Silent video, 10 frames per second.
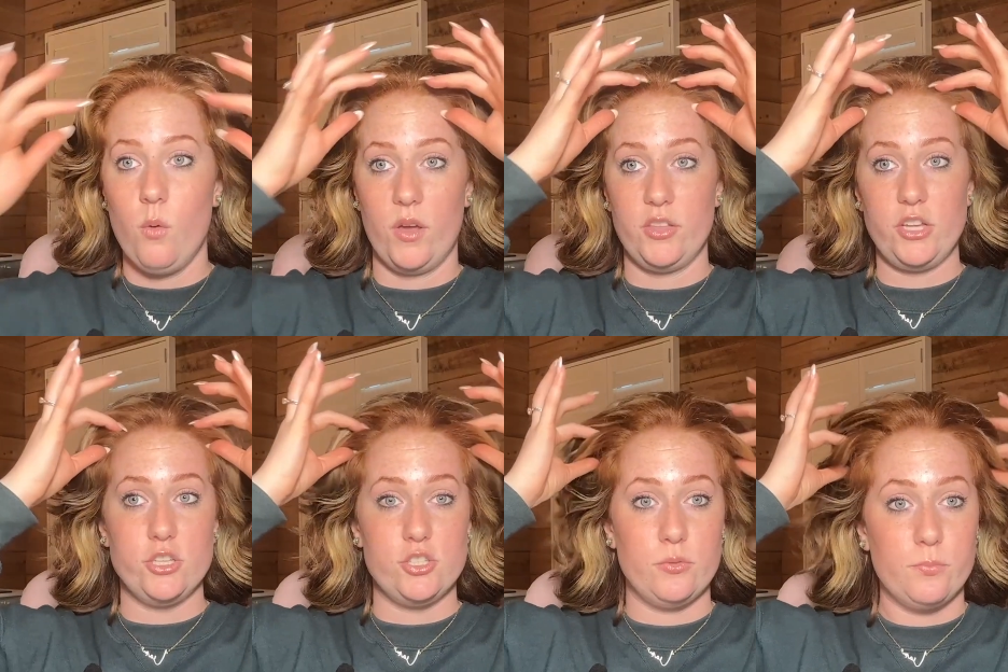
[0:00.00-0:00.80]
whether you
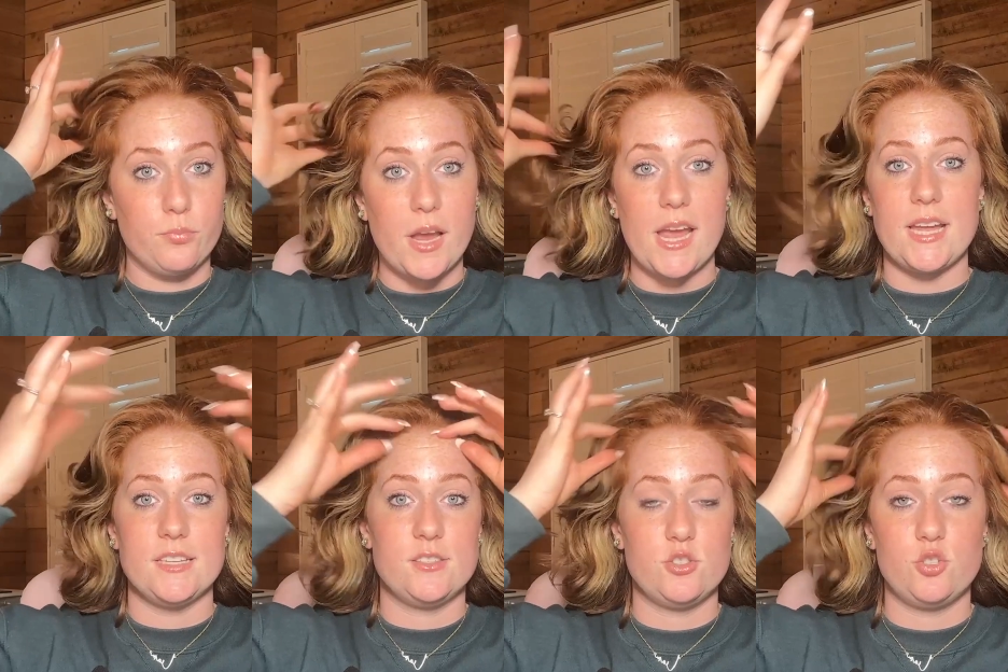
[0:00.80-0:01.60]
do
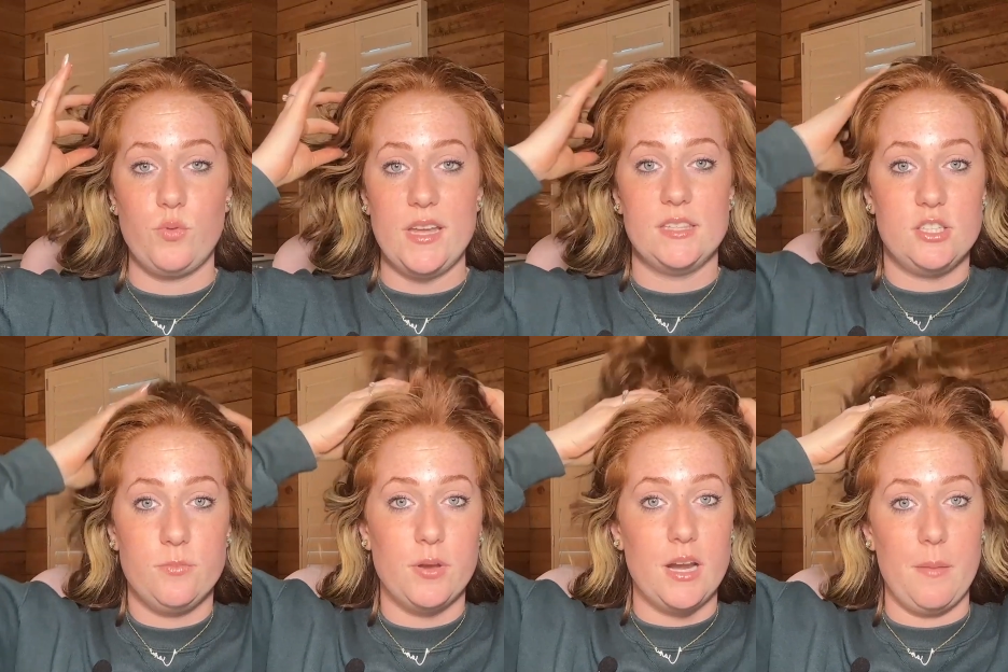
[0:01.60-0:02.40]
braids, twists, you
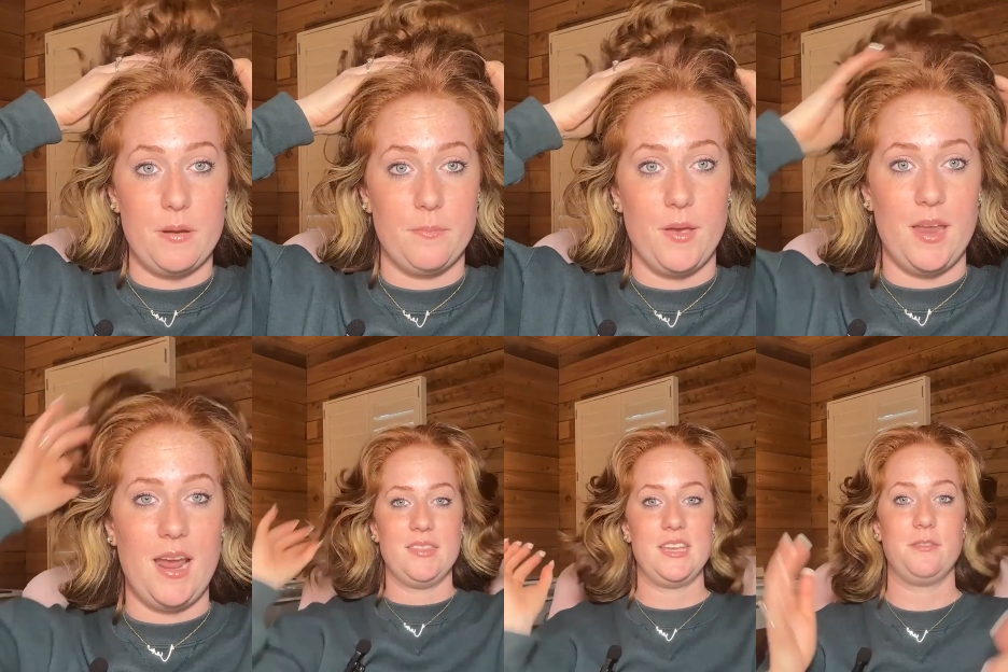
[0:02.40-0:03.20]
put it up in a bun.
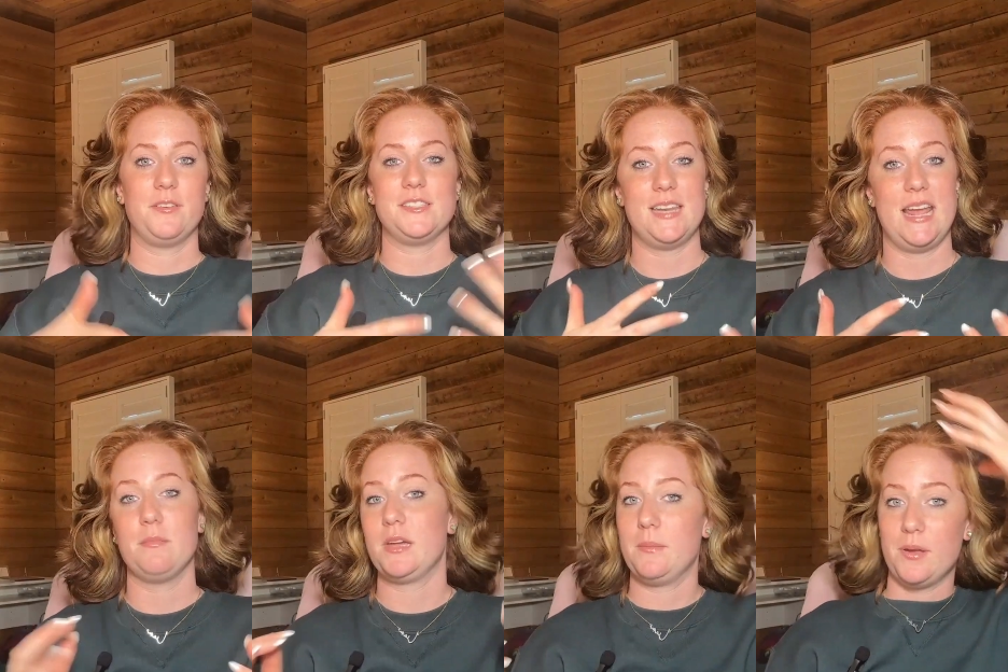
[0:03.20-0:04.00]
I think for today
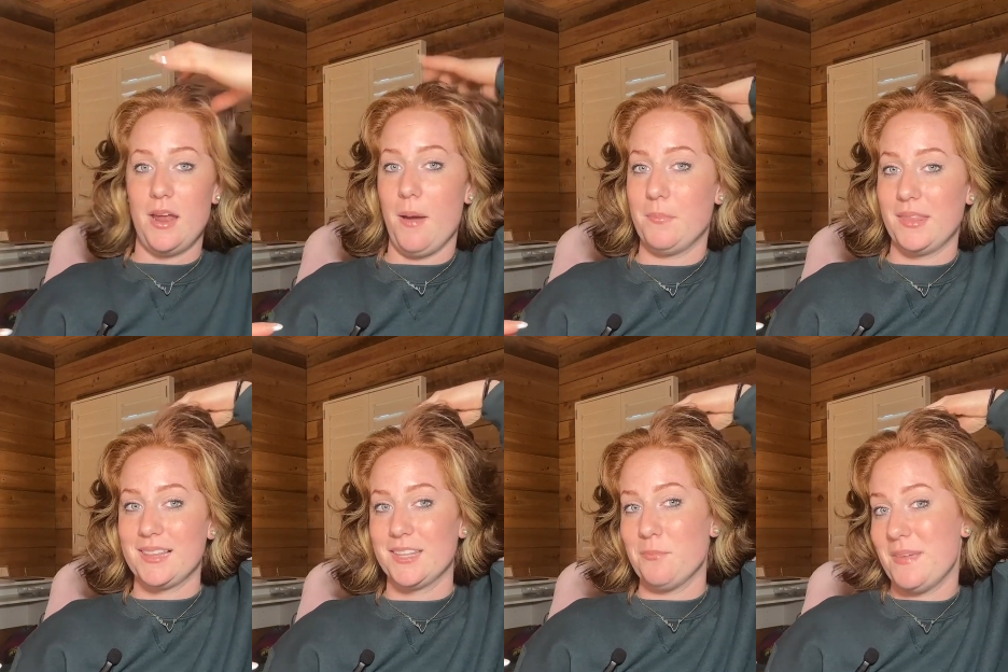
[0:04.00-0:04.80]
I'm going to put it up in like
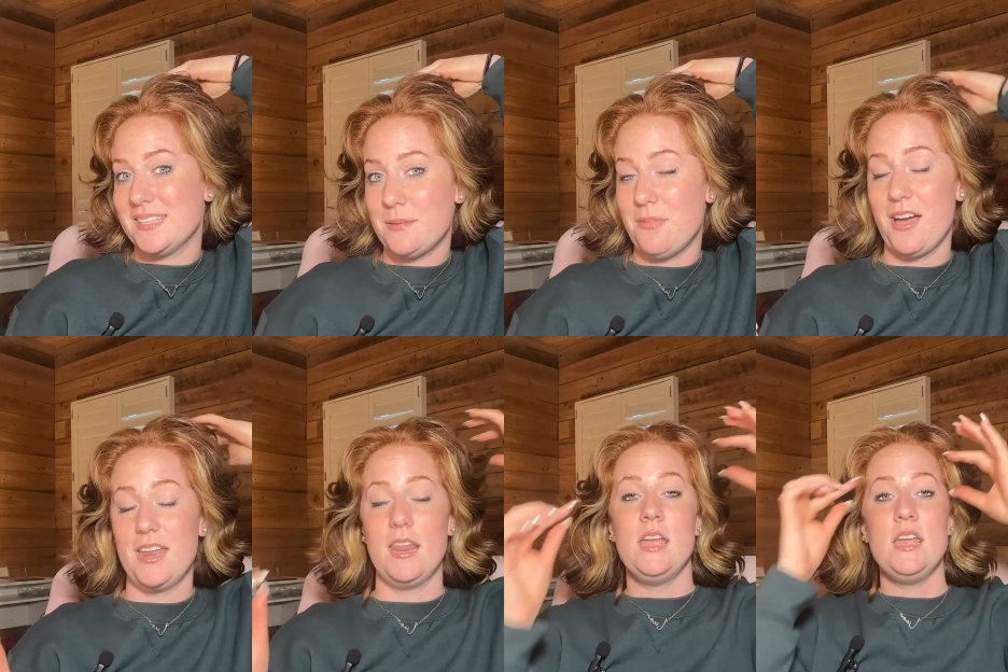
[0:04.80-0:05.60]
a little messy
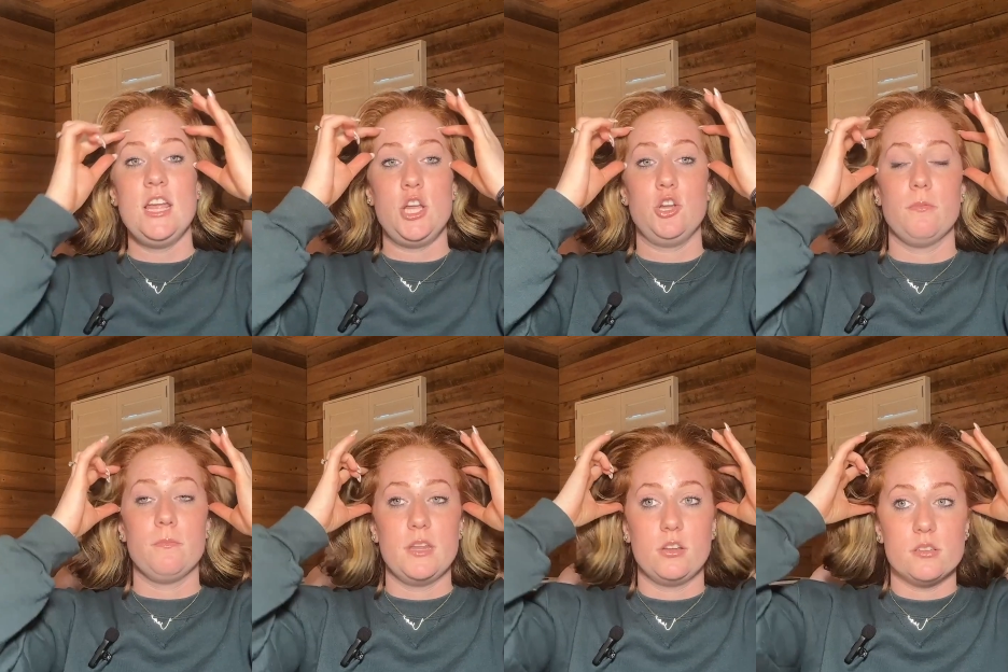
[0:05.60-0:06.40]
bun. Your
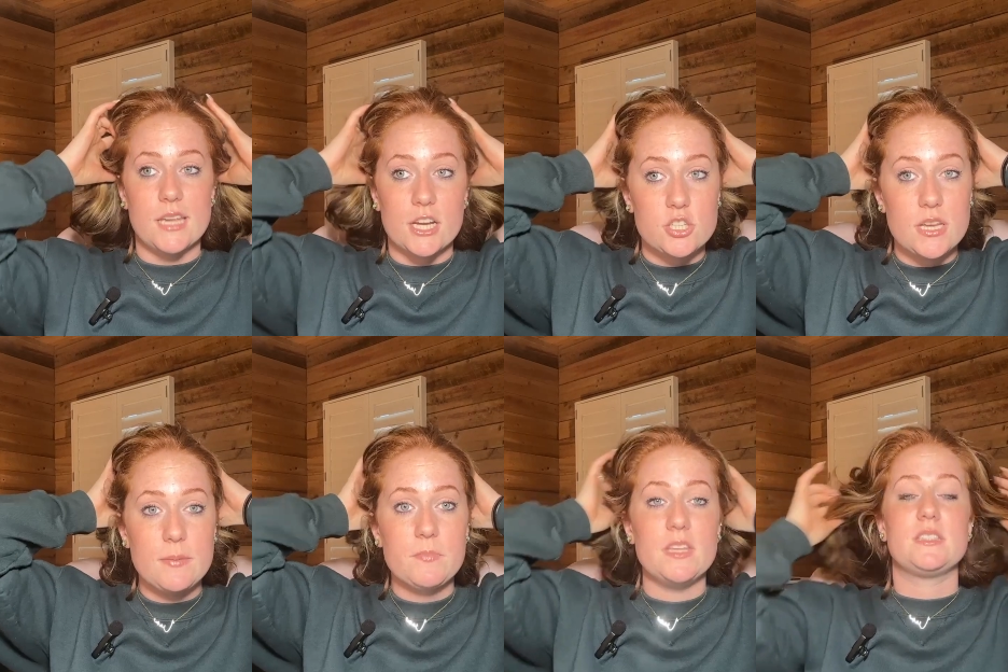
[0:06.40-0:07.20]
middle
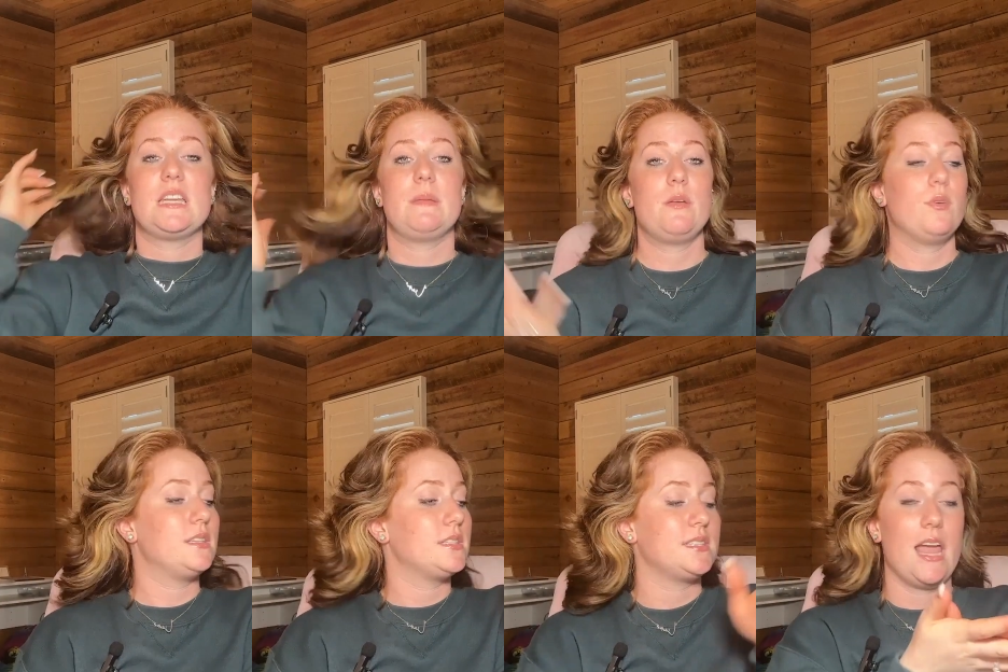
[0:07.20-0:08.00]
section is going to be
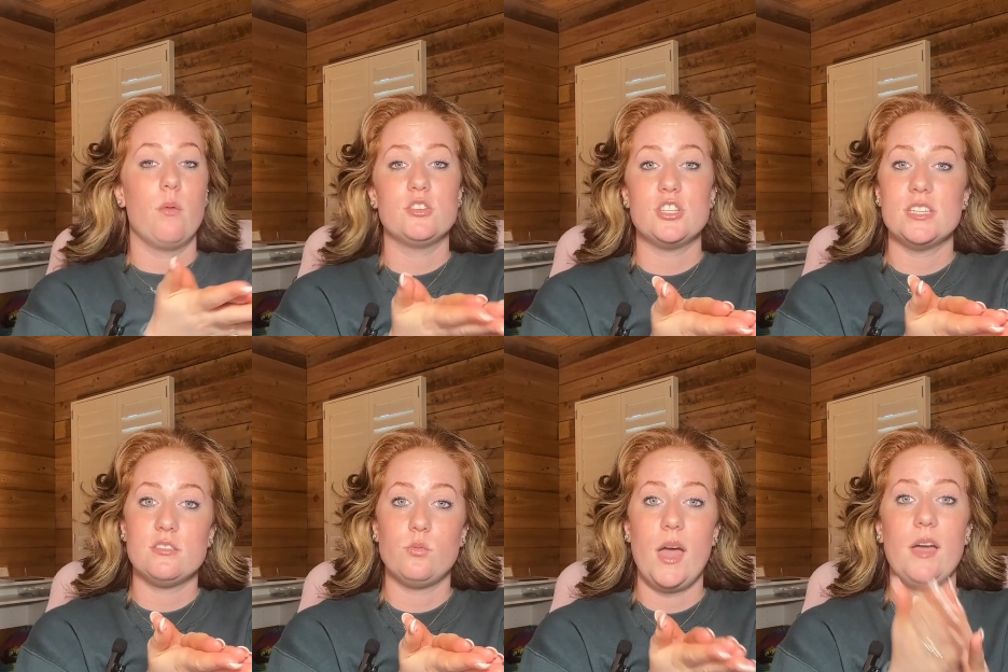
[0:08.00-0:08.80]
what sandwiches
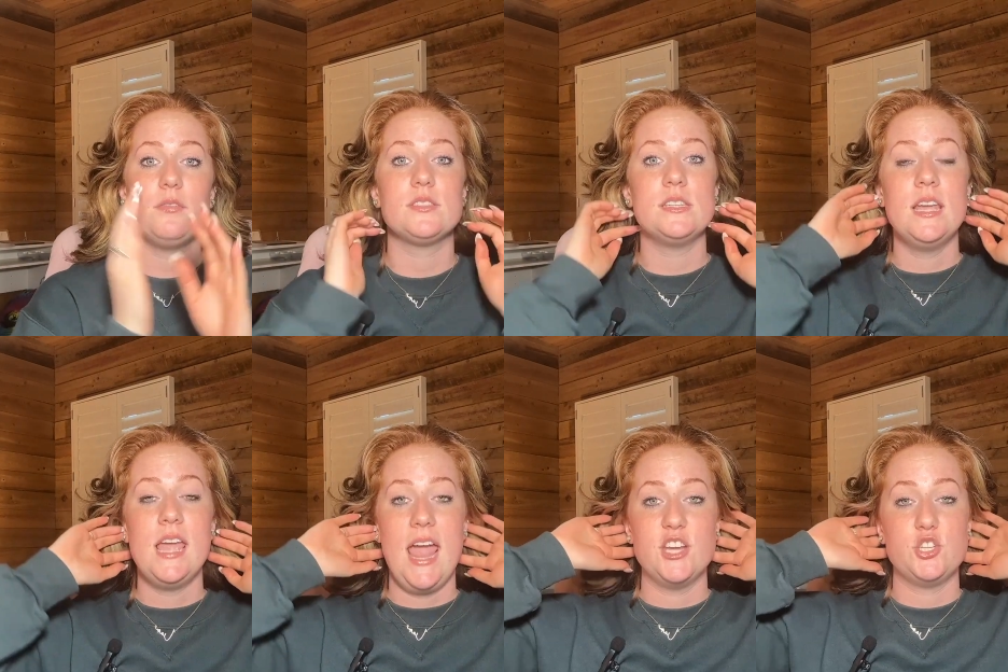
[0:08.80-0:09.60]
the weft,
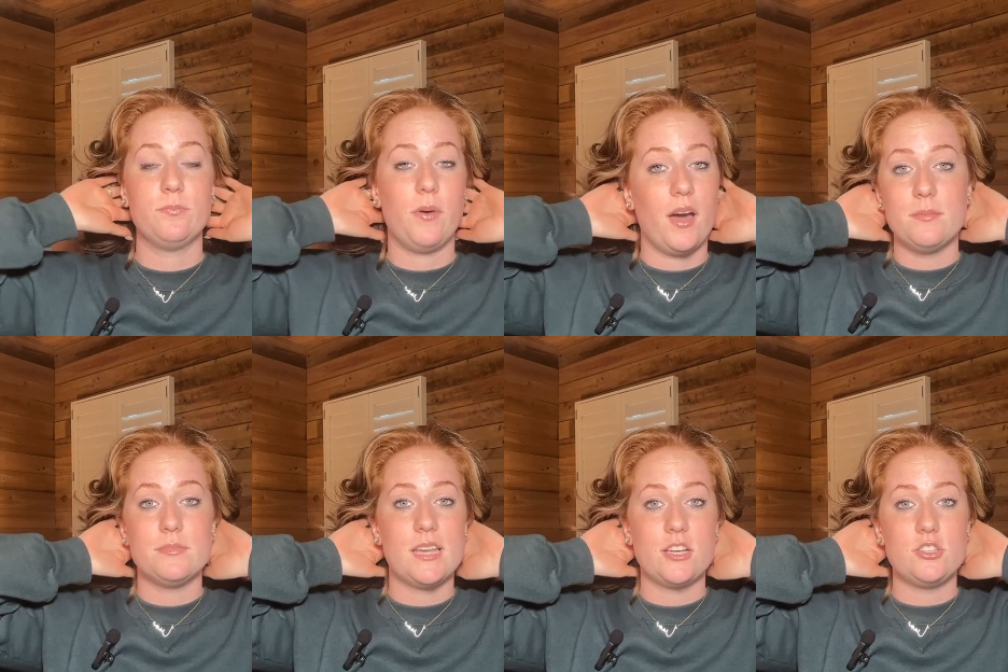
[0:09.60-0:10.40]
and your bottom
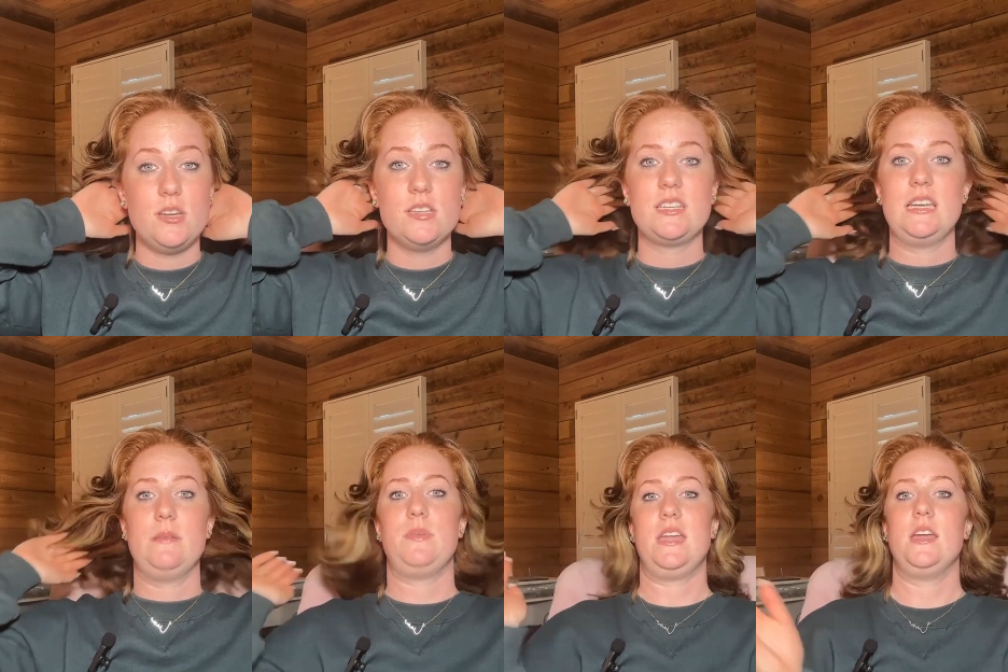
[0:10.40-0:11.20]
section is going
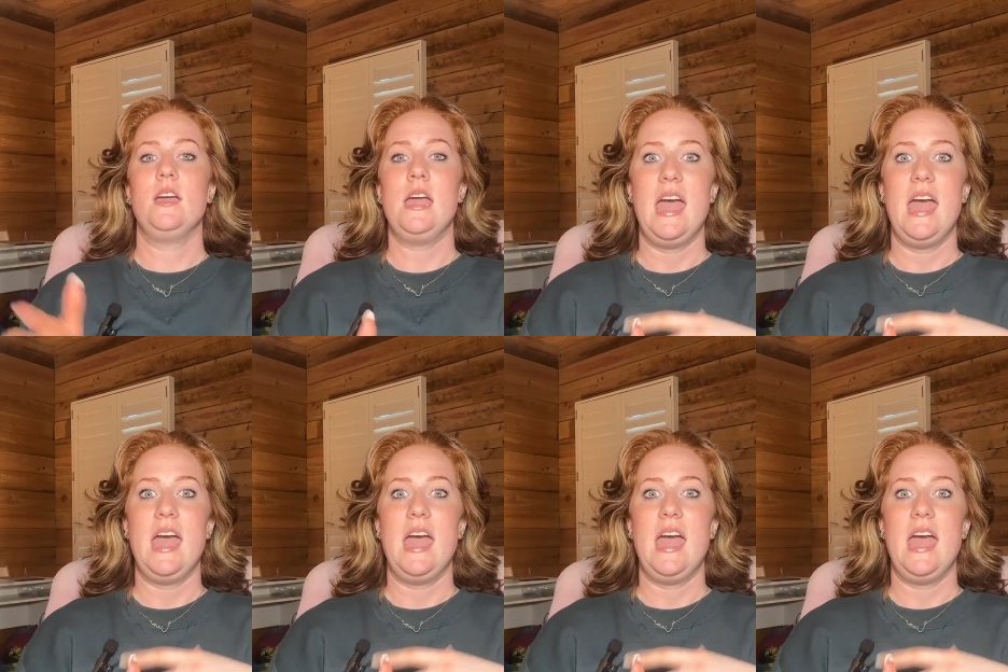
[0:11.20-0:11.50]
to be